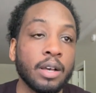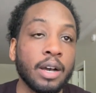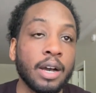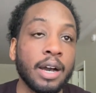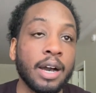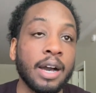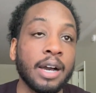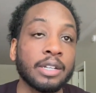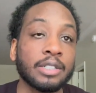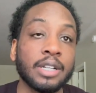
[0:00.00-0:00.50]

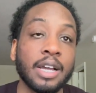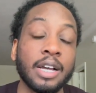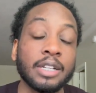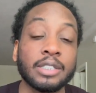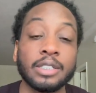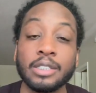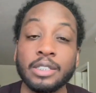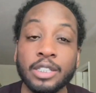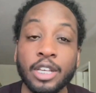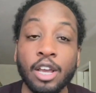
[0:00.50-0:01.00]
I
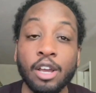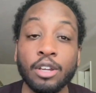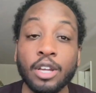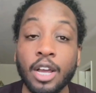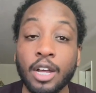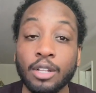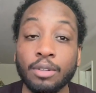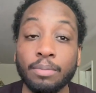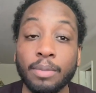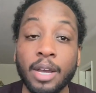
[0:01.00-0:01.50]
should tell
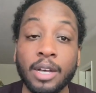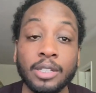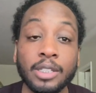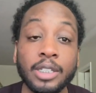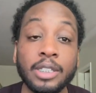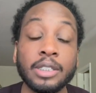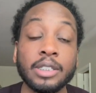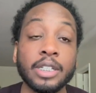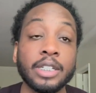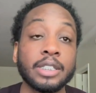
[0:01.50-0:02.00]
y'all about, at
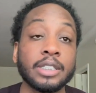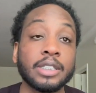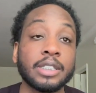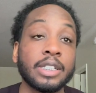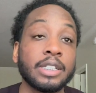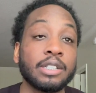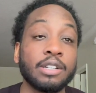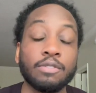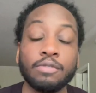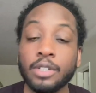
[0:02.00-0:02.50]
least in the
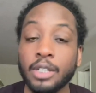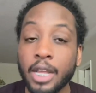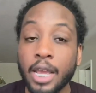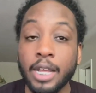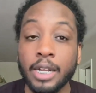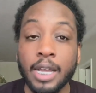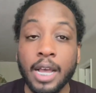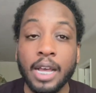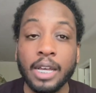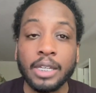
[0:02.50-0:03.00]
city of
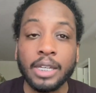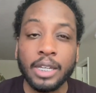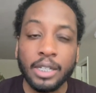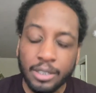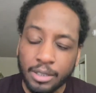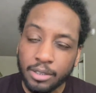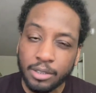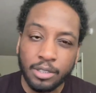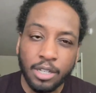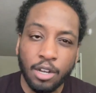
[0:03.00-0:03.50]
Atlanta. I
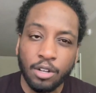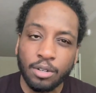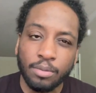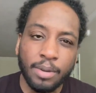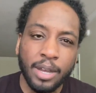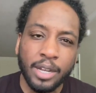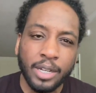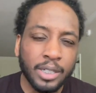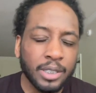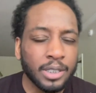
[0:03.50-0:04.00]
can't talk
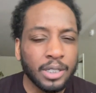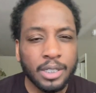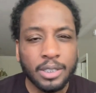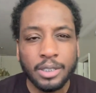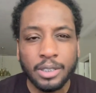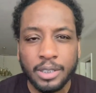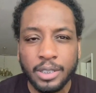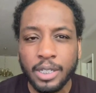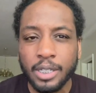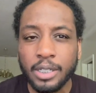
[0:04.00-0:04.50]
about any other
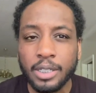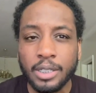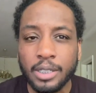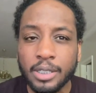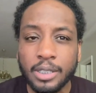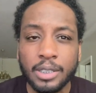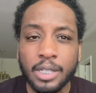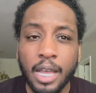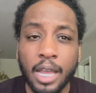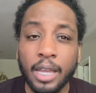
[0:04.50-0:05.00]
city
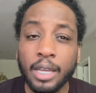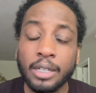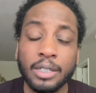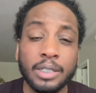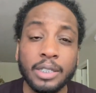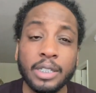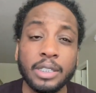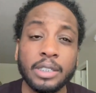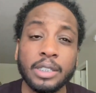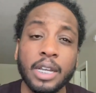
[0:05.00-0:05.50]
because I ain't
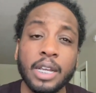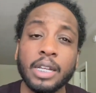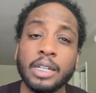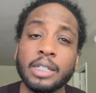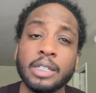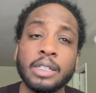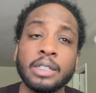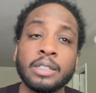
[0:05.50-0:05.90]
DJed